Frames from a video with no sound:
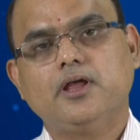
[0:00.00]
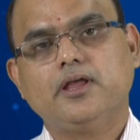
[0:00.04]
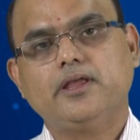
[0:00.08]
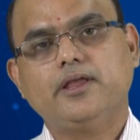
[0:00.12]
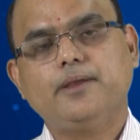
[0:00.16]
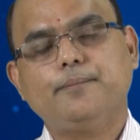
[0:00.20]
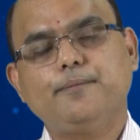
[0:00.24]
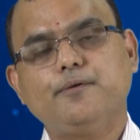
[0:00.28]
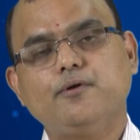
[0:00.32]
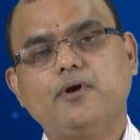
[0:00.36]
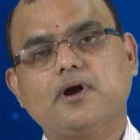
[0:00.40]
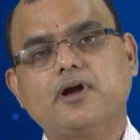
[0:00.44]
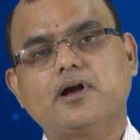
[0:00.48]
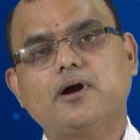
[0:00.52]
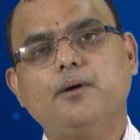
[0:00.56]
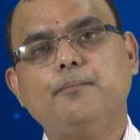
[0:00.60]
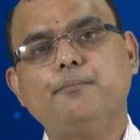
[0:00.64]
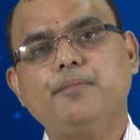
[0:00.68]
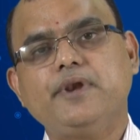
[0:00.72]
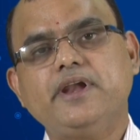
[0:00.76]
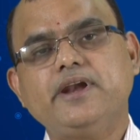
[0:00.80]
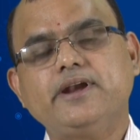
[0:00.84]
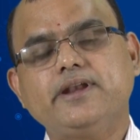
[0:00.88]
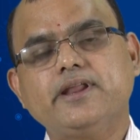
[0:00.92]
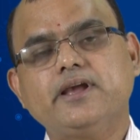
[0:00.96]
If you are
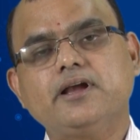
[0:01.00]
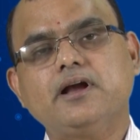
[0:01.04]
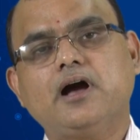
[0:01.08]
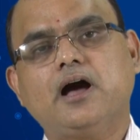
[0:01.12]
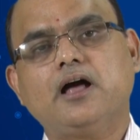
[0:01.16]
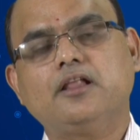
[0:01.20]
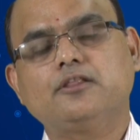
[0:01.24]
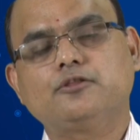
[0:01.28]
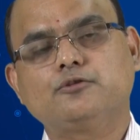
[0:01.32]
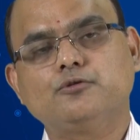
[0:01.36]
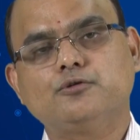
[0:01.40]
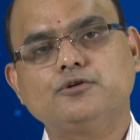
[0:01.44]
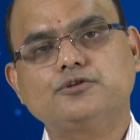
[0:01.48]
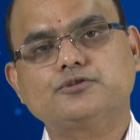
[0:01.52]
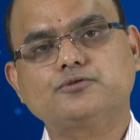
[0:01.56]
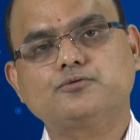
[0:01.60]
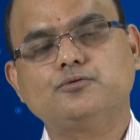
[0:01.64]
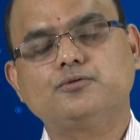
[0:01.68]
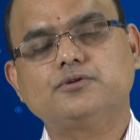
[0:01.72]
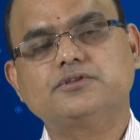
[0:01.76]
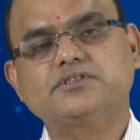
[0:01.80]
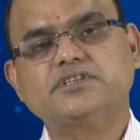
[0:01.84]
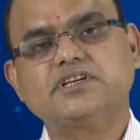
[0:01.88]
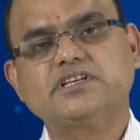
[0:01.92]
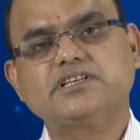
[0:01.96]
completing all those
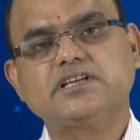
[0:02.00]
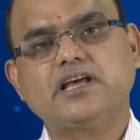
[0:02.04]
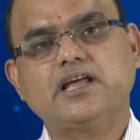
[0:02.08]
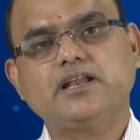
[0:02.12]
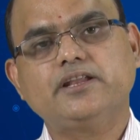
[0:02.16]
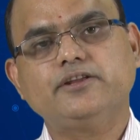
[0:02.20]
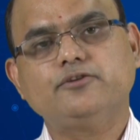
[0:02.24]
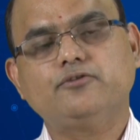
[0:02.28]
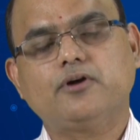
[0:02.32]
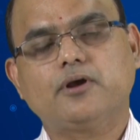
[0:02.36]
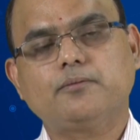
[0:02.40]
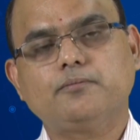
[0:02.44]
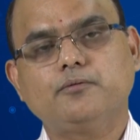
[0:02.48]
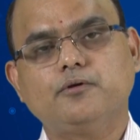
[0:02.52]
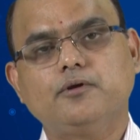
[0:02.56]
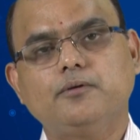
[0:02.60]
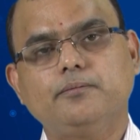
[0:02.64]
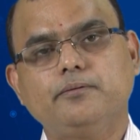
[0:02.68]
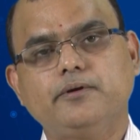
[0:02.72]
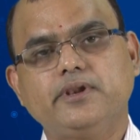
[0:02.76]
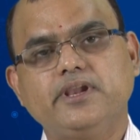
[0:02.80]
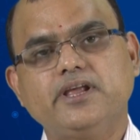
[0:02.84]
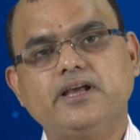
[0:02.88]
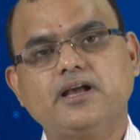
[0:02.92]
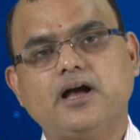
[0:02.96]
courses and you are
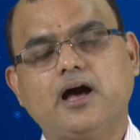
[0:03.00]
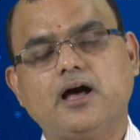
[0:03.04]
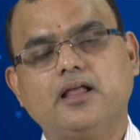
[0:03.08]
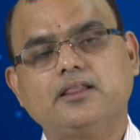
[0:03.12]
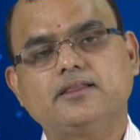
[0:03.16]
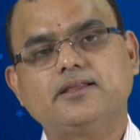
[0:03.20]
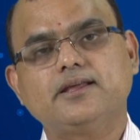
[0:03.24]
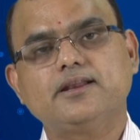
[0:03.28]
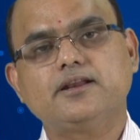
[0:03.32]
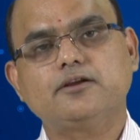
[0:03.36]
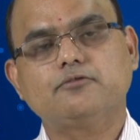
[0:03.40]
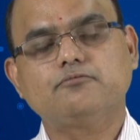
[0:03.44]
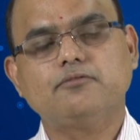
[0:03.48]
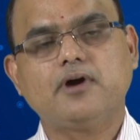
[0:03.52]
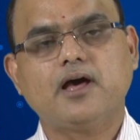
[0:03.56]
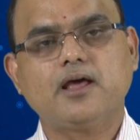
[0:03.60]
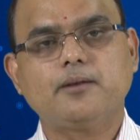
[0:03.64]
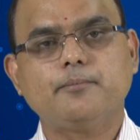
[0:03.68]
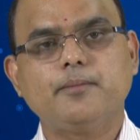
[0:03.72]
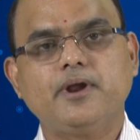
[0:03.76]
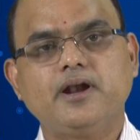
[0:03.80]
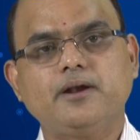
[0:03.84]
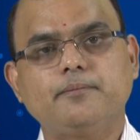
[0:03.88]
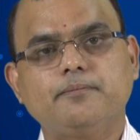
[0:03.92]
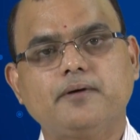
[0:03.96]
fulfilling all the
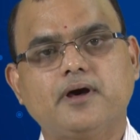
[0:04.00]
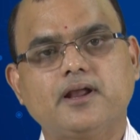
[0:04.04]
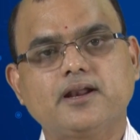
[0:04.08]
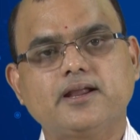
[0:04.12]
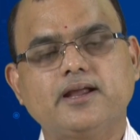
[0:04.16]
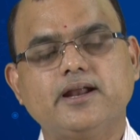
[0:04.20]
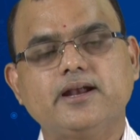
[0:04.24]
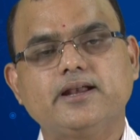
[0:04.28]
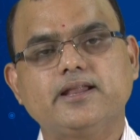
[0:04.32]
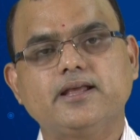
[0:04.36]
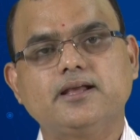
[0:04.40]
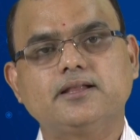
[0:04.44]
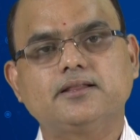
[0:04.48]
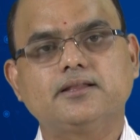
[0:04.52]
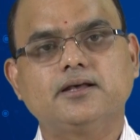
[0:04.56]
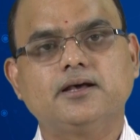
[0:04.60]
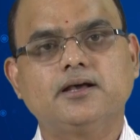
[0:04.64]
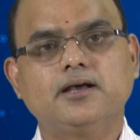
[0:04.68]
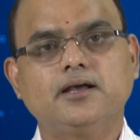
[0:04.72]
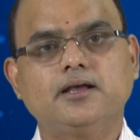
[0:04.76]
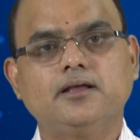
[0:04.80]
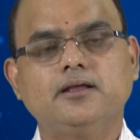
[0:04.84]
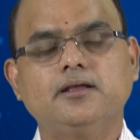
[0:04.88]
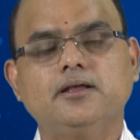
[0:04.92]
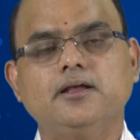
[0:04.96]
requirement for getting
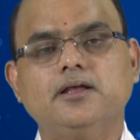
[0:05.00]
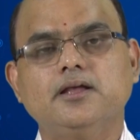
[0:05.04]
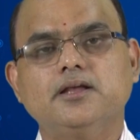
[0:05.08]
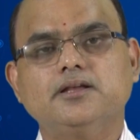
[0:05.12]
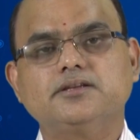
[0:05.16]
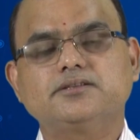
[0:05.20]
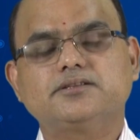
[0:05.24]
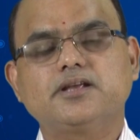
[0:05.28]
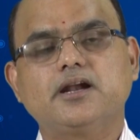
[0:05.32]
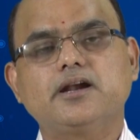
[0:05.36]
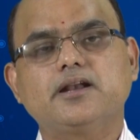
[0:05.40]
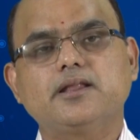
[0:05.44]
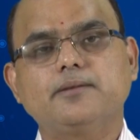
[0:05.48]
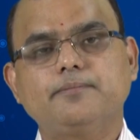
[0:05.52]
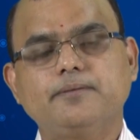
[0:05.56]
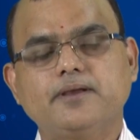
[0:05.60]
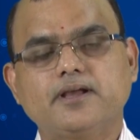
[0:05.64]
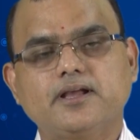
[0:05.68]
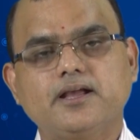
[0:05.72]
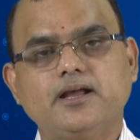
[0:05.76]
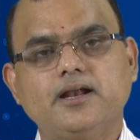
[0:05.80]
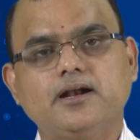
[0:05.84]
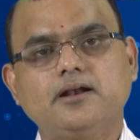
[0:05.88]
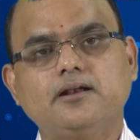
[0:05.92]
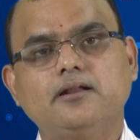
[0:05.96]
the
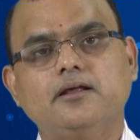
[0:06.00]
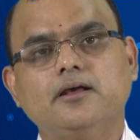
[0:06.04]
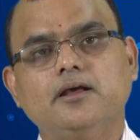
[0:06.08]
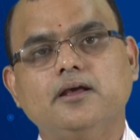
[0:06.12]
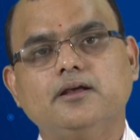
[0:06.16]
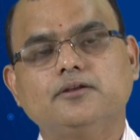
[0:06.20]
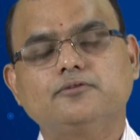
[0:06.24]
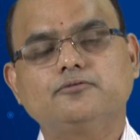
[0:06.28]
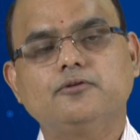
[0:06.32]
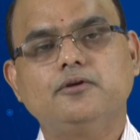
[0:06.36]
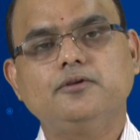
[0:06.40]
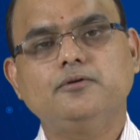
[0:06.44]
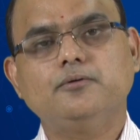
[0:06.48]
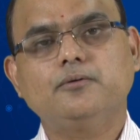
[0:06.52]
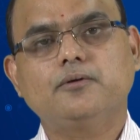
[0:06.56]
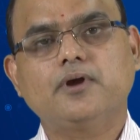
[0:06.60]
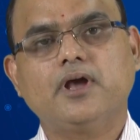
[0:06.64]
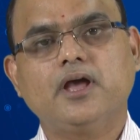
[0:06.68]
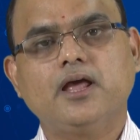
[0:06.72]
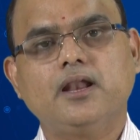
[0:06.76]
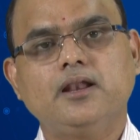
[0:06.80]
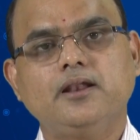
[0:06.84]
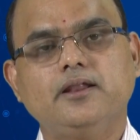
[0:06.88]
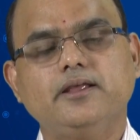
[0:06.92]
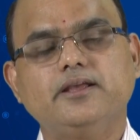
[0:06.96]
certificate, so you
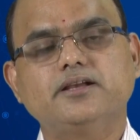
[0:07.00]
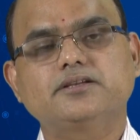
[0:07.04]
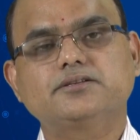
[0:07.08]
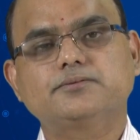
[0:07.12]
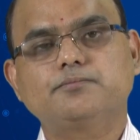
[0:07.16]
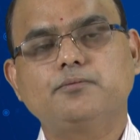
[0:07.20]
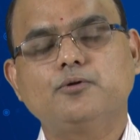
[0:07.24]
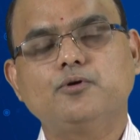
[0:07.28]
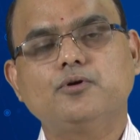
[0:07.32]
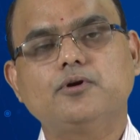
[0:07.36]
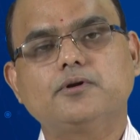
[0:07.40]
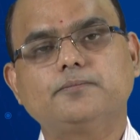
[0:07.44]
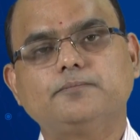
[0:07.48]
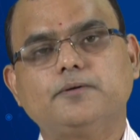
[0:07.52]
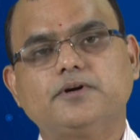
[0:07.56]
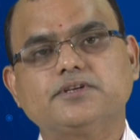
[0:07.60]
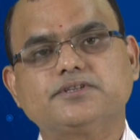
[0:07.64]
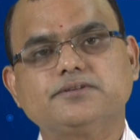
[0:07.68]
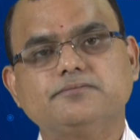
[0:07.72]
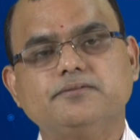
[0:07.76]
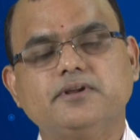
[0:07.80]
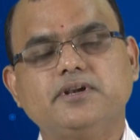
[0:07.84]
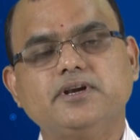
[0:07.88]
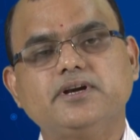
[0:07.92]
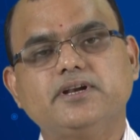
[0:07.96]
can explore
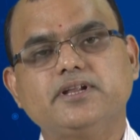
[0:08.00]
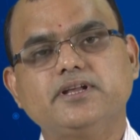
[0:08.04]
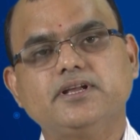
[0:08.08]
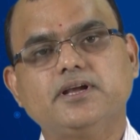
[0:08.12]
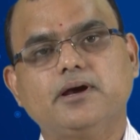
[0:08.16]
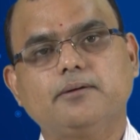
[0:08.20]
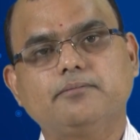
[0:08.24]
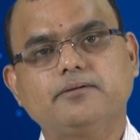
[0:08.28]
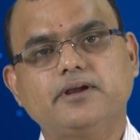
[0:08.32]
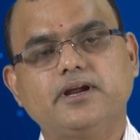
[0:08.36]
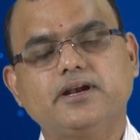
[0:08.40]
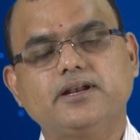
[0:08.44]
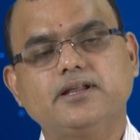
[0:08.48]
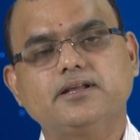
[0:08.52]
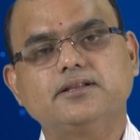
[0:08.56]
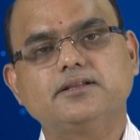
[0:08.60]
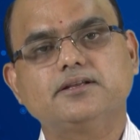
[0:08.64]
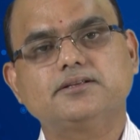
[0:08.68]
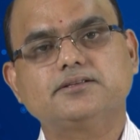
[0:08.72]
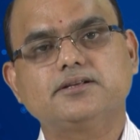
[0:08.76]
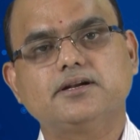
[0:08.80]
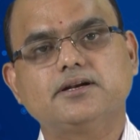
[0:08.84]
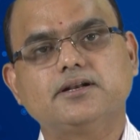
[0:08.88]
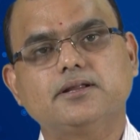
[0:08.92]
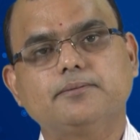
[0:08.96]
possibility of getting the
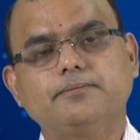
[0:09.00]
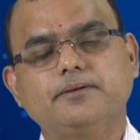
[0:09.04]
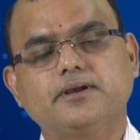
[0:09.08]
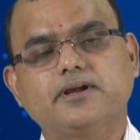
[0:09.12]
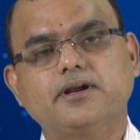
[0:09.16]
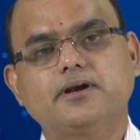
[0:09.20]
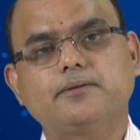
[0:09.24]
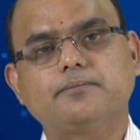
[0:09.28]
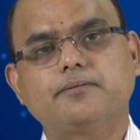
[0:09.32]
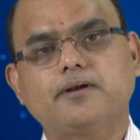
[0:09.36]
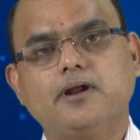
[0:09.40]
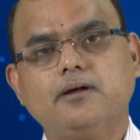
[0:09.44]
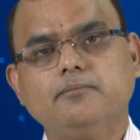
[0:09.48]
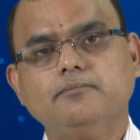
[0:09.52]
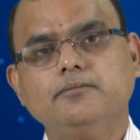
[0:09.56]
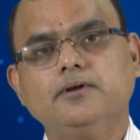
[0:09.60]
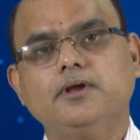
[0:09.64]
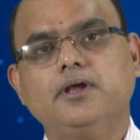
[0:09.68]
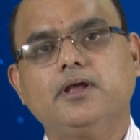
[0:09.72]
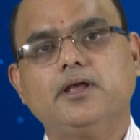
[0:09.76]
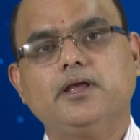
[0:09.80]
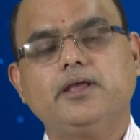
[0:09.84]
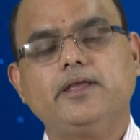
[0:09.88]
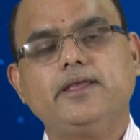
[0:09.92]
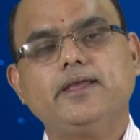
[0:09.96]
certificate from
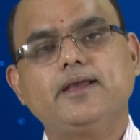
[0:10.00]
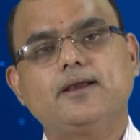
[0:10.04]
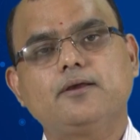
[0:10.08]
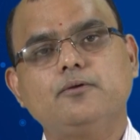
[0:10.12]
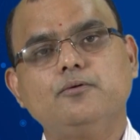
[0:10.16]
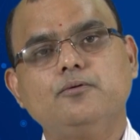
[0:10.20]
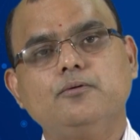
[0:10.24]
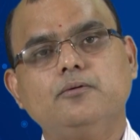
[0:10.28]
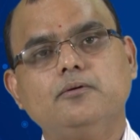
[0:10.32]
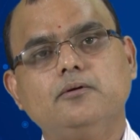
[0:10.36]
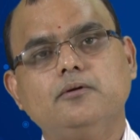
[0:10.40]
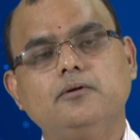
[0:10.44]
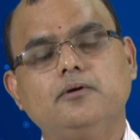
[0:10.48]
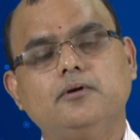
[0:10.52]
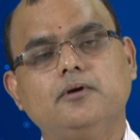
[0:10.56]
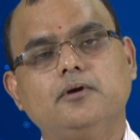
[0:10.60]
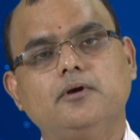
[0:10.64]
IGNOU